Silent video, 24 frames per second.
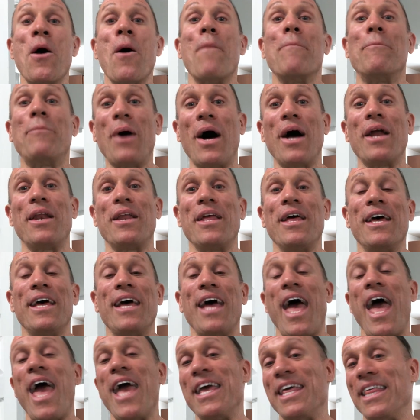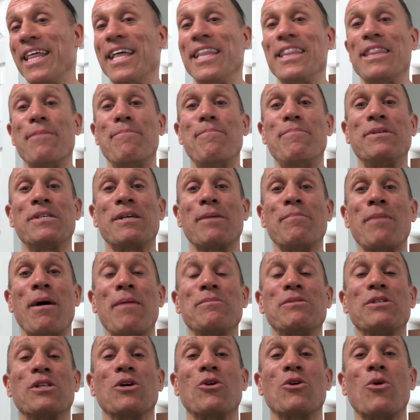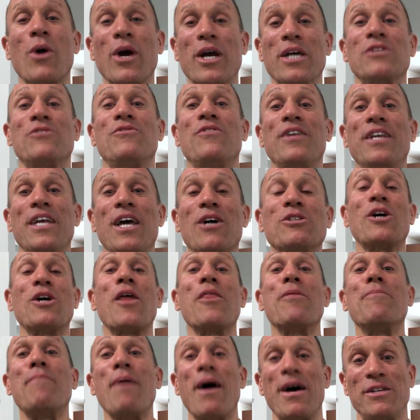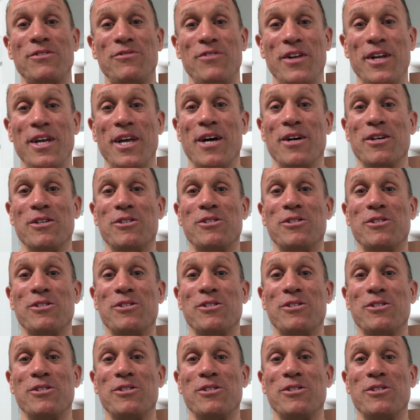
But hey, sometimes the quickest videos the best videos.